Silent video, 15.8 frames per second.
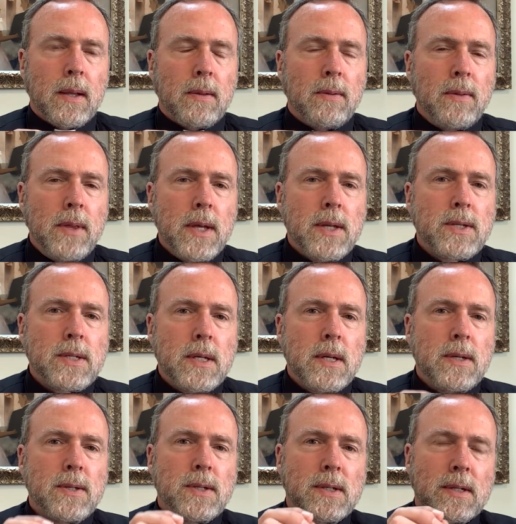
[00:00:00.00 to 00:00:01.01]
this
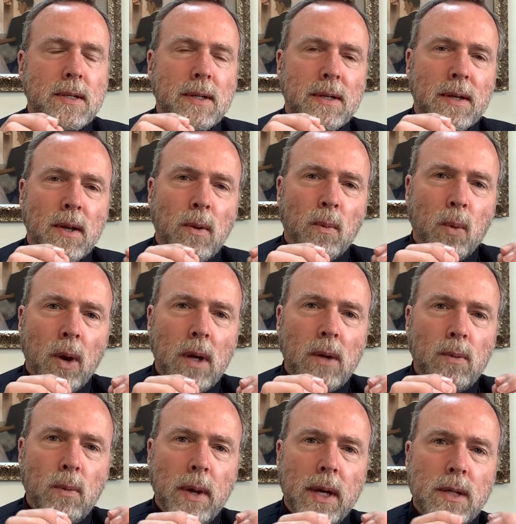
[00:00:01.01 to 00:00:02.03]
is
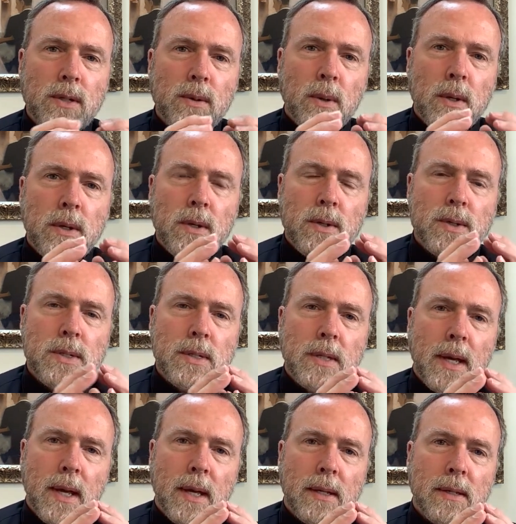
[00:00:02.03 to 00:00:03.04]
one way to
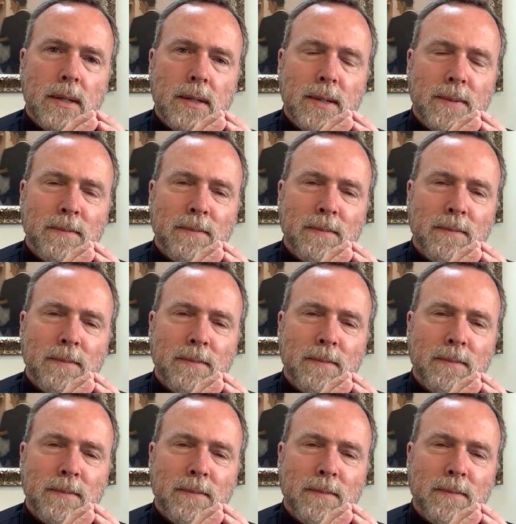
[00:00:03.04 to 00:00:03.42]
understand